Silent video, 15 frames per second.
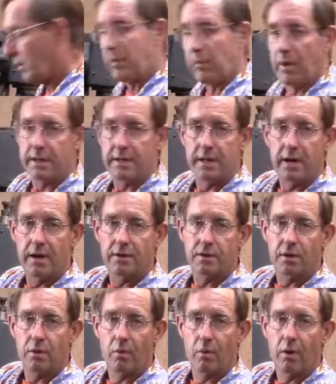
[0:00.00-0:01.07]
went down
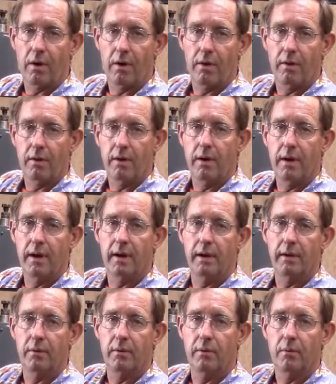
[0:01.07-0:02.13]
to our
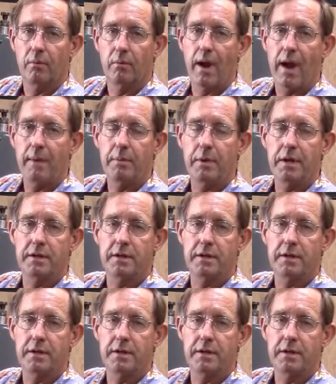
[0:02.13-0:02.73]
rapid